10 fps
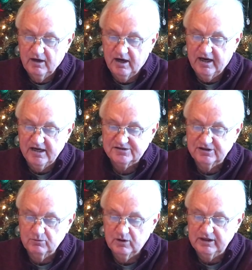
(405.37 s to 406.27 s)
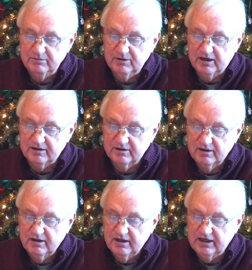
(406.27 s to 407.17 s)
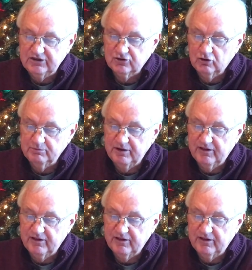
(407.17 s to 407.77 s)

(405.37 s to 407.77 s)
I asked him what he meant, and he told me